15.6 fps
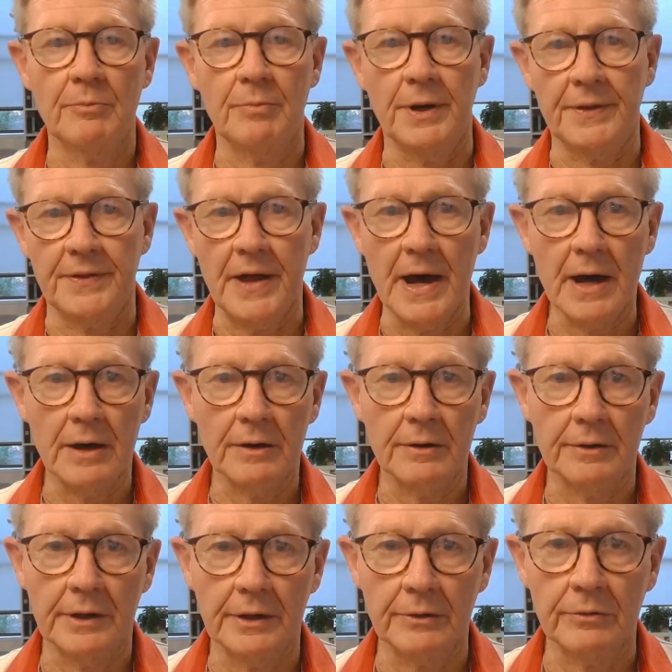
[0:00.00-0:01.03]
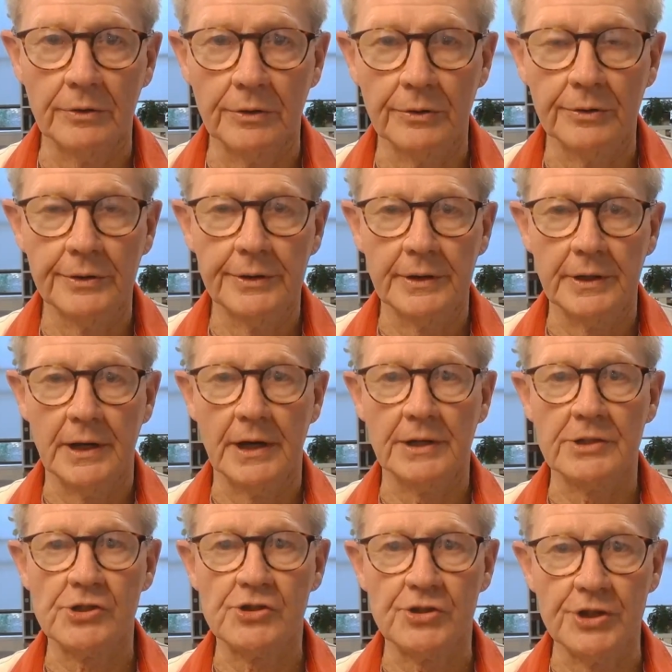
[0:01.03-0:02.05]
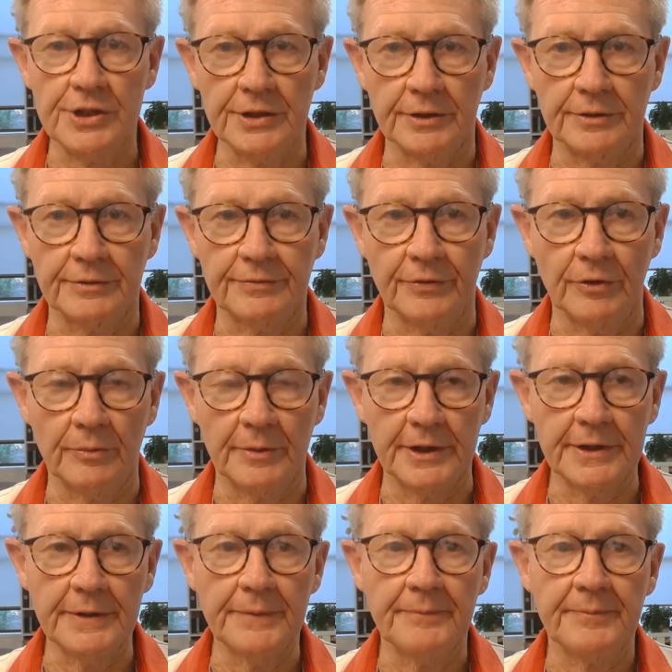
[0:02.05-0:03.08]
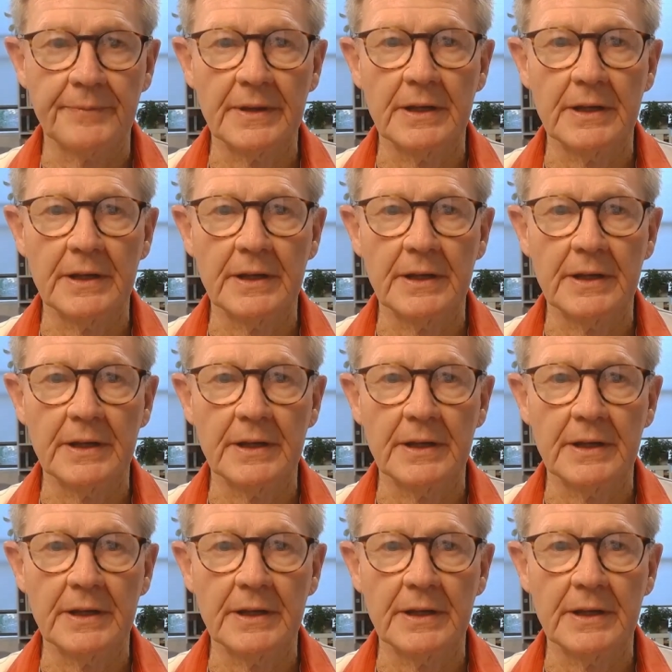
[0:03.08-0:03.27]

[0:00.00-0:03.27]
But thou, O Lord, art a shield for me,